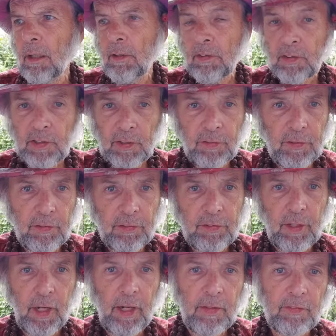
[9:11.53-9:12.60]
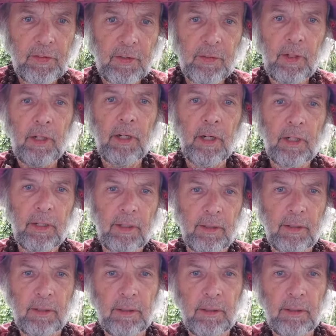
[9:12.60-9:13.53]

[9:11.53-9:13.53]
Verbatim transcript: synthesize in the heart